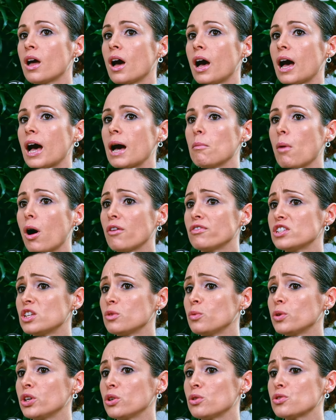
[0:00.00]
Obviously,
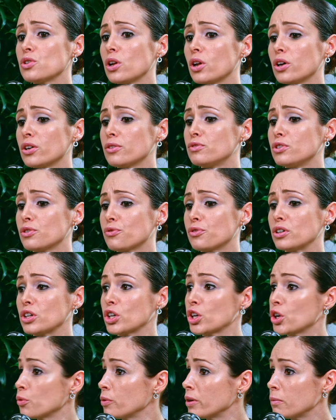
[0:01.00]
we use a lot of different
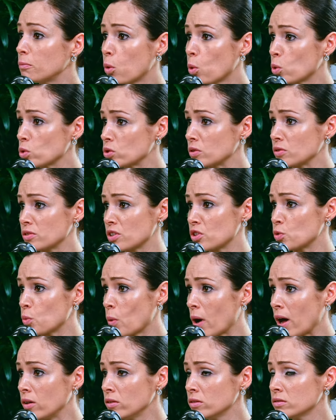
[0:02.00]
career portals as
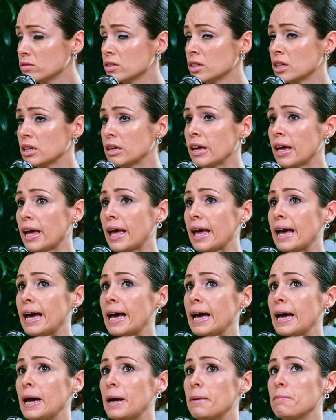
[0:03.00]
well.
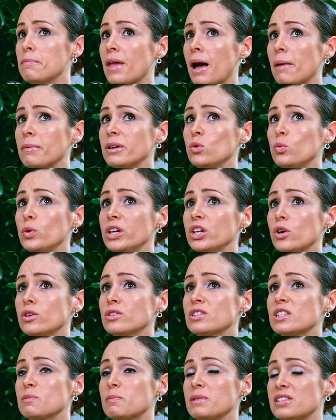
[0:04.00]
We
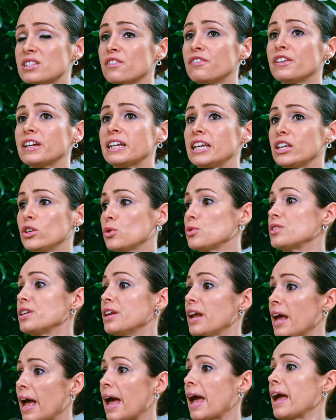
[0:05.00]
don't specifically use
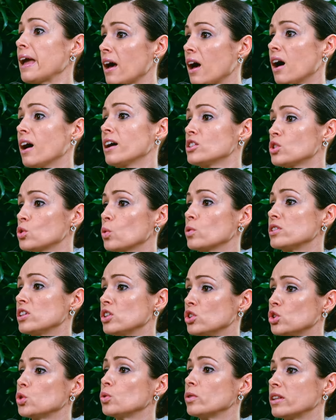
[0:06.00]
an AI
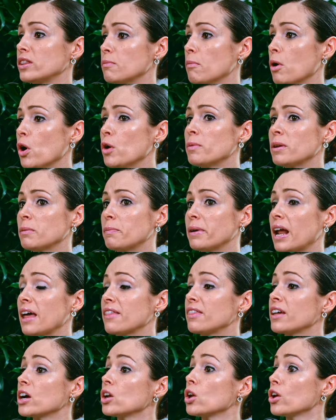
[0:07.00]
sourcing tool at the moment, but I
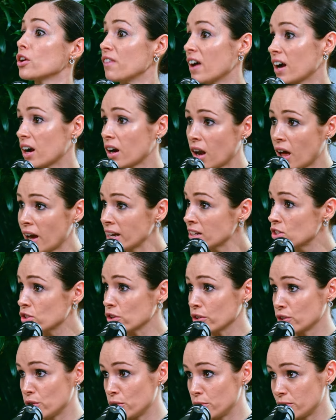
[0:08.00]
think a lot of our clients
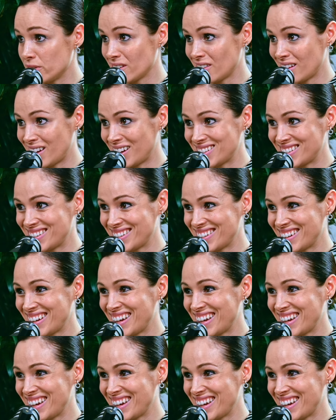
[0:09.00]
are using that.